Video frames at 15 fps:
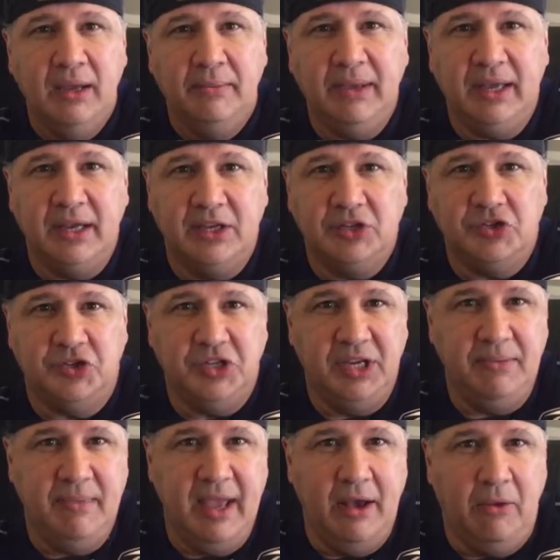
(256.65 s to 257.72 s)
because
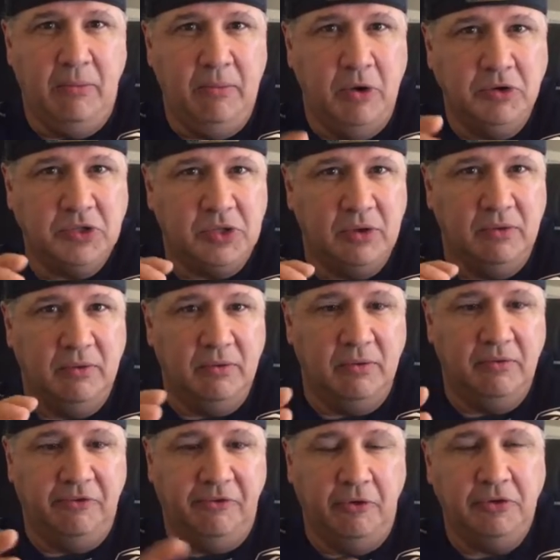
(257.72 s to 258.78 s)
Gmail, most
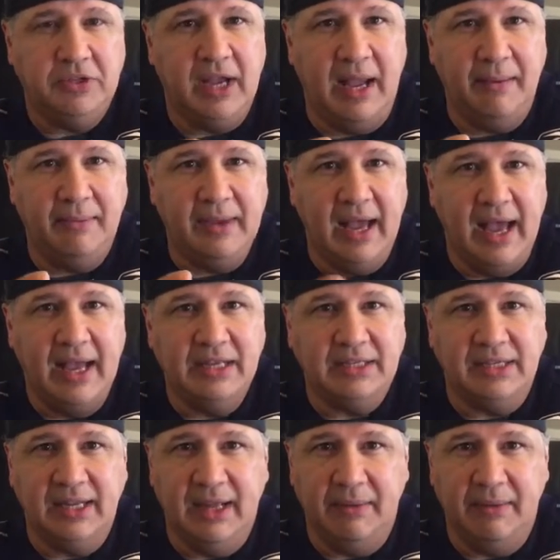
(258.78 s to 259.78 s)
full-time guys and,